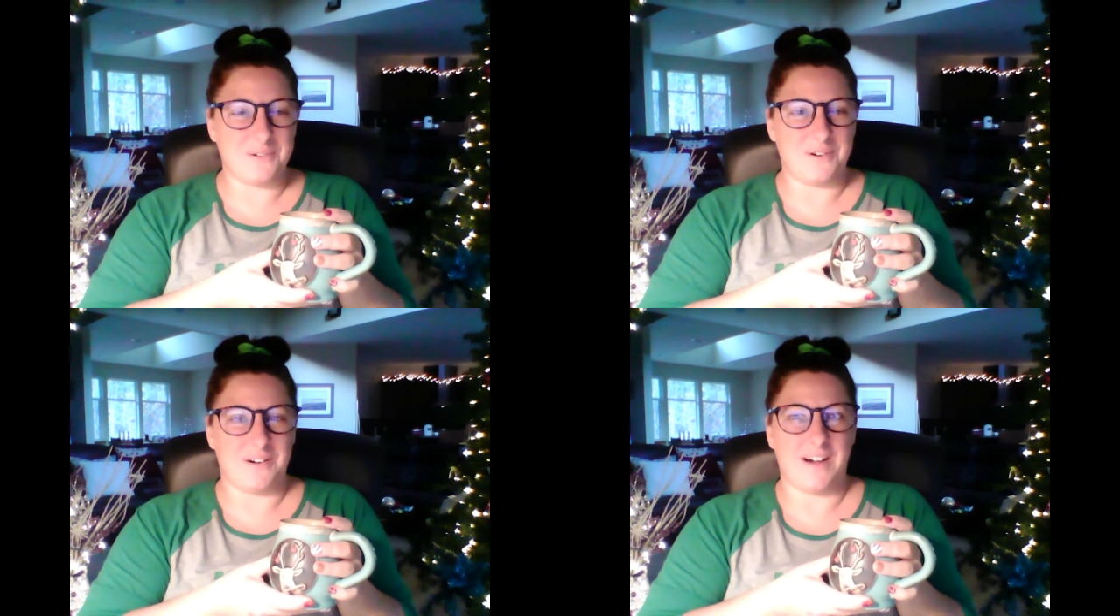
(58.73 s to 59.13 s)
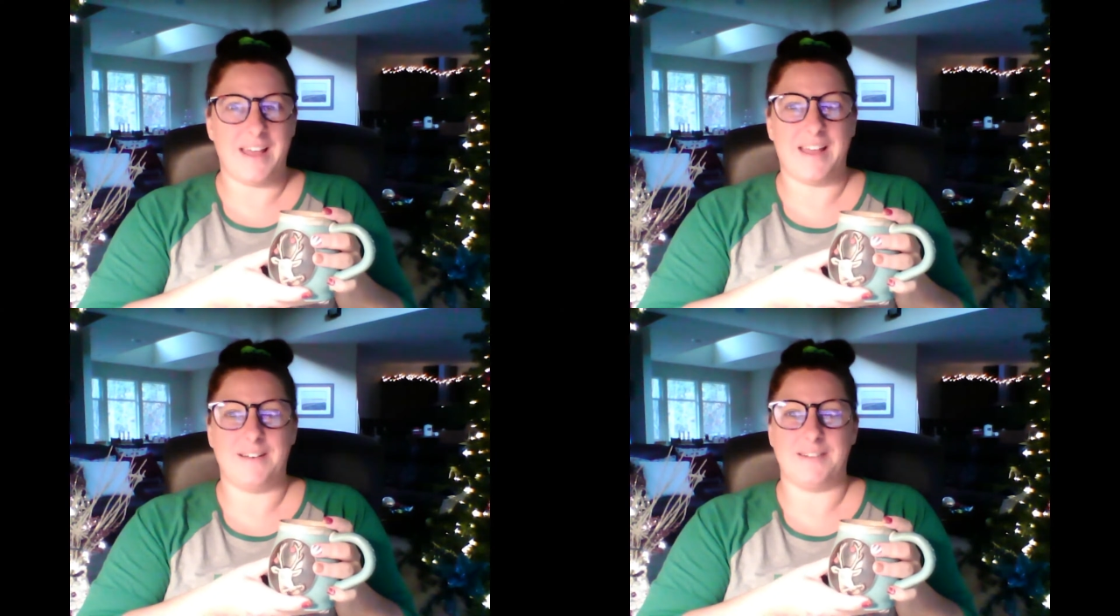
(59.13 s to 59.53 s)

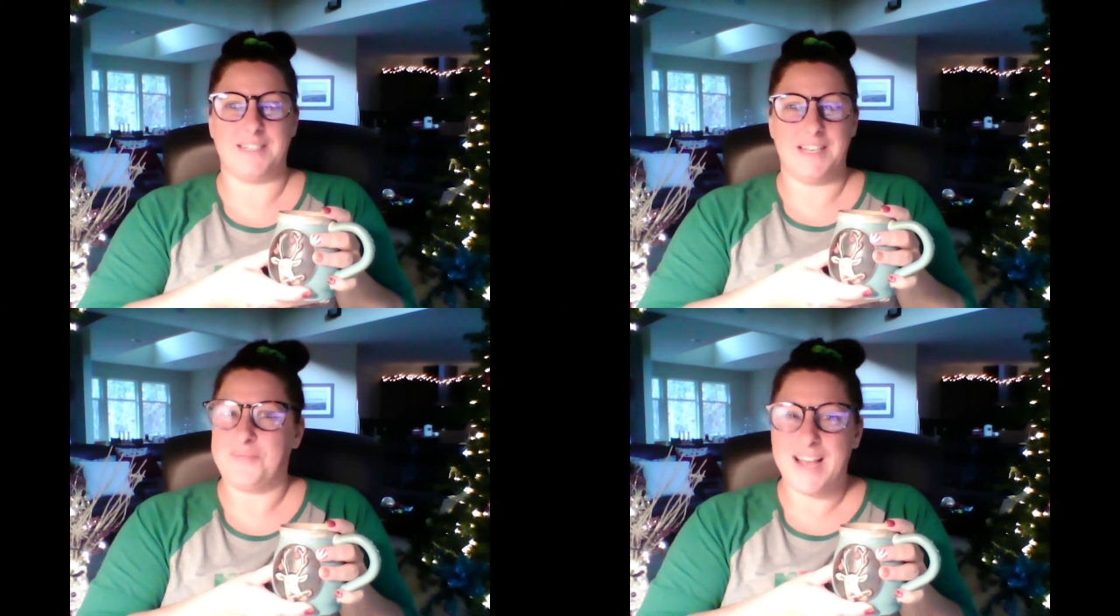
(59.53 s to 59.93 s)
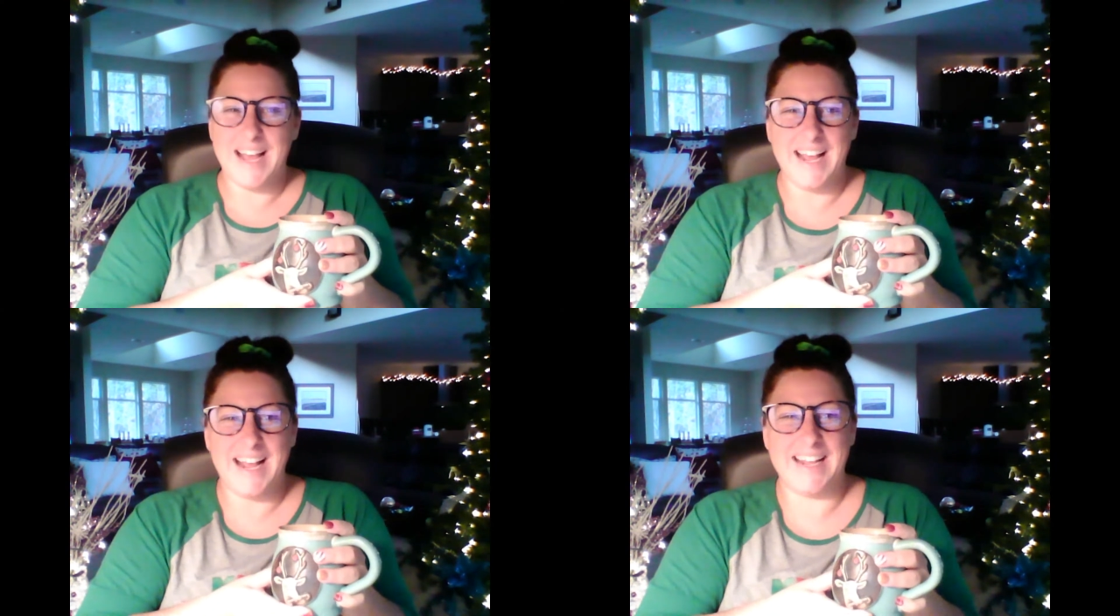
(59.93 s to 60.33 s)
And
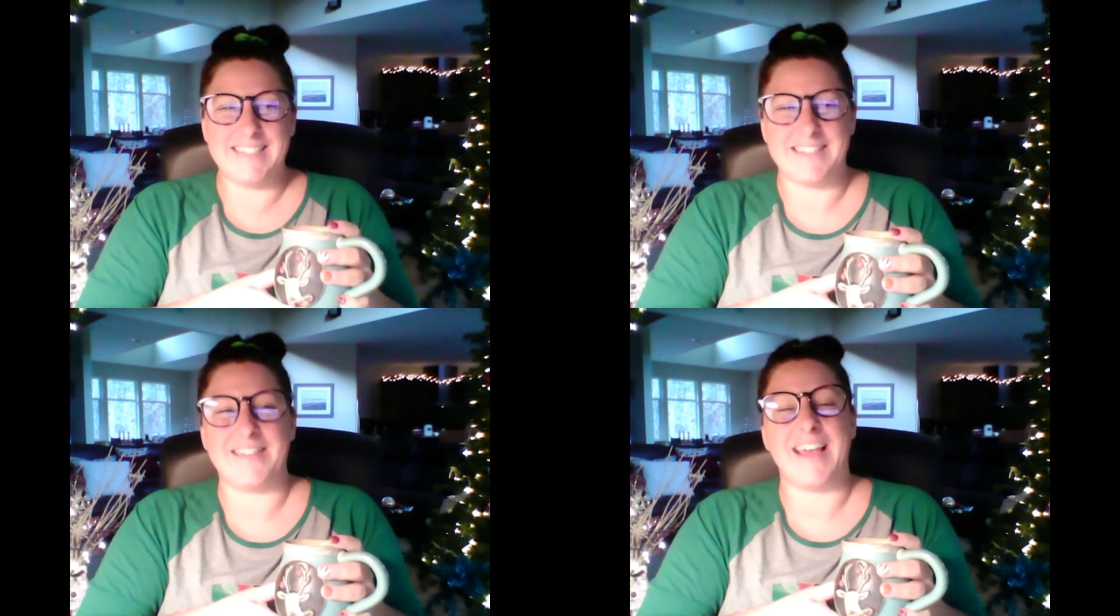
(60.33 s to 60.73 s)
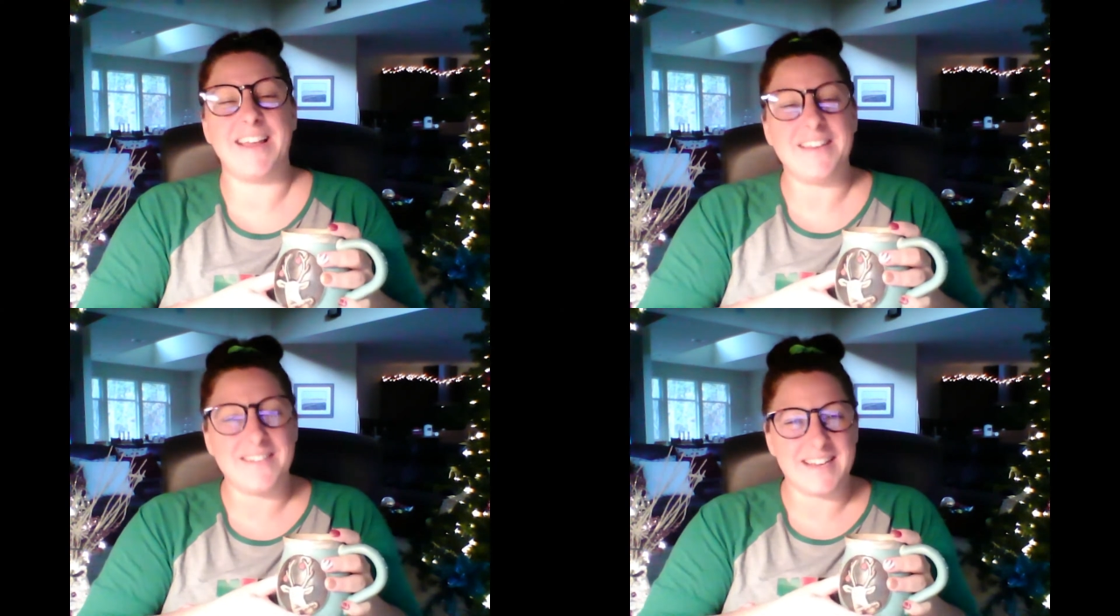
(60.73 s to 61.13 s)
so thank
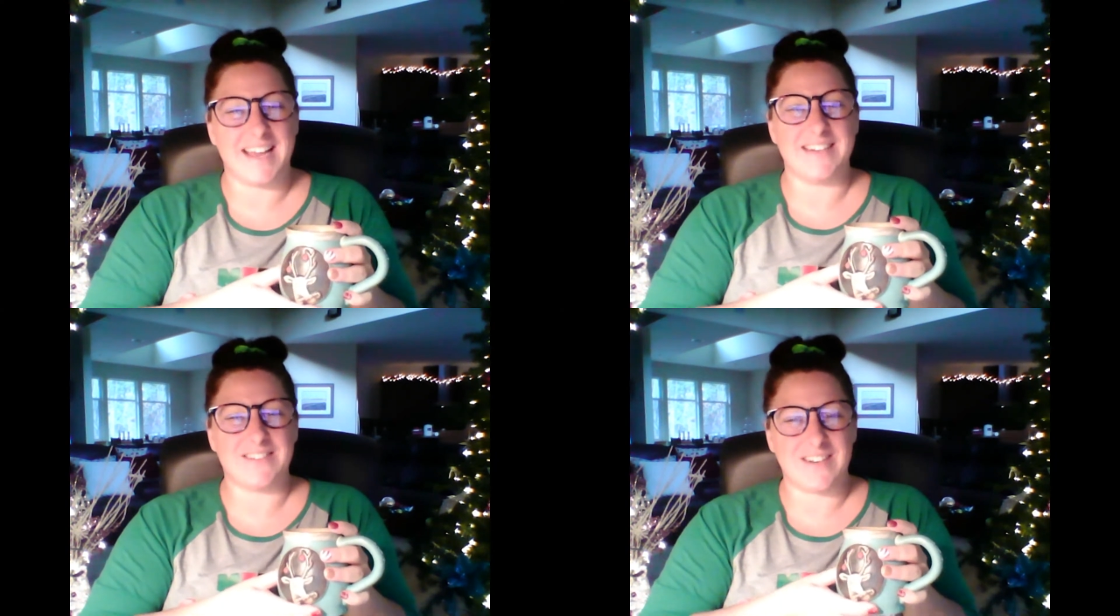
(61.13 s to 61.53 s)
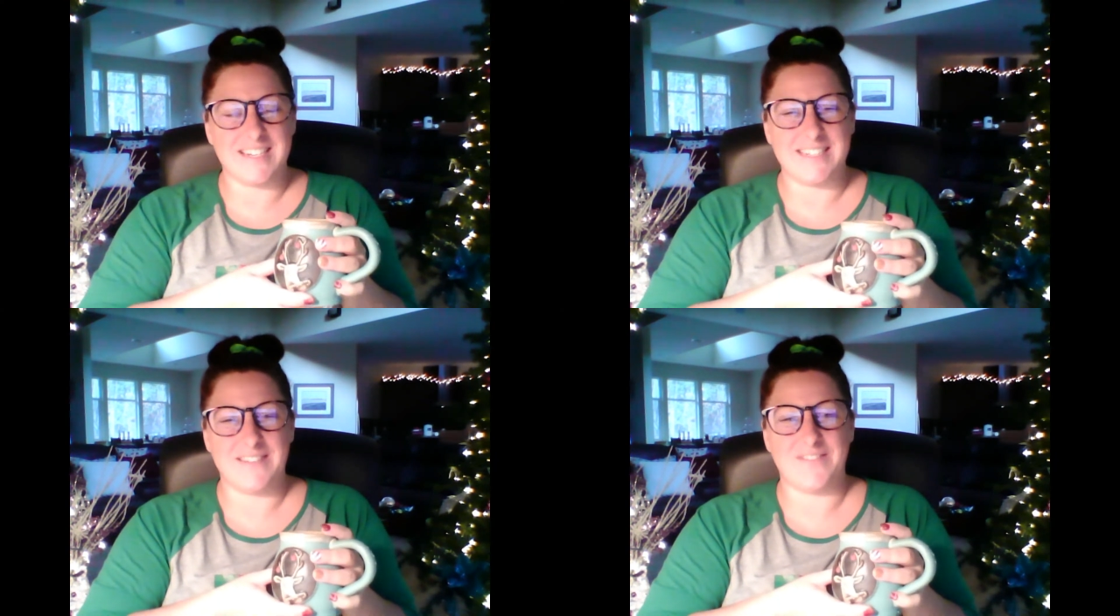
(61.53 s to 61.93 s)
you again,
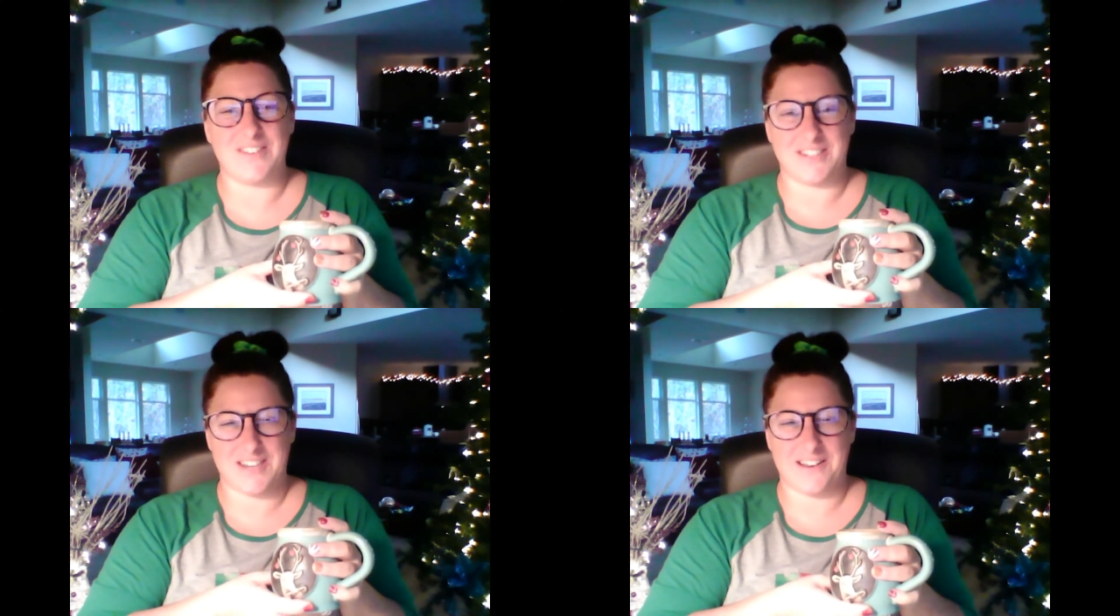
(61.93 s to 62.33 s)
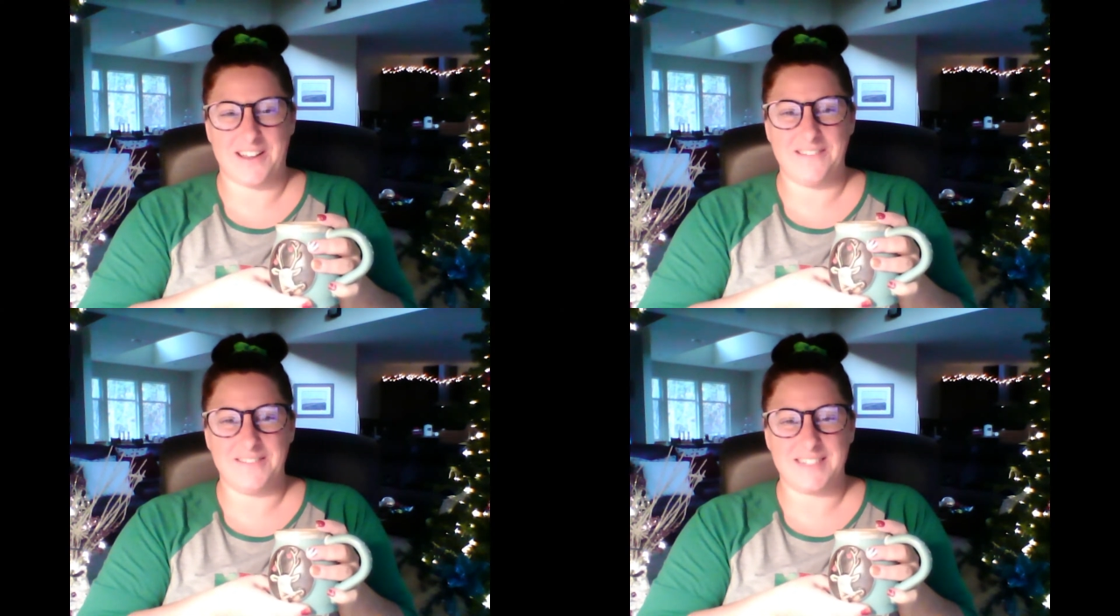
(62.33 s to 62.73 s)
Tracey, for the shout
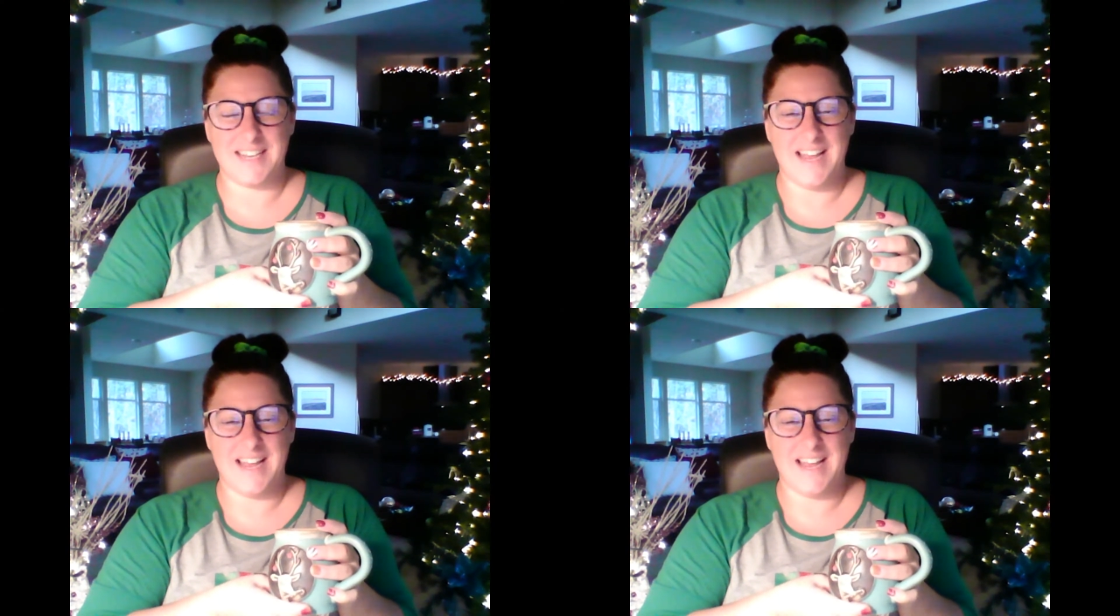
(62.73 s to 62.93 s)
out.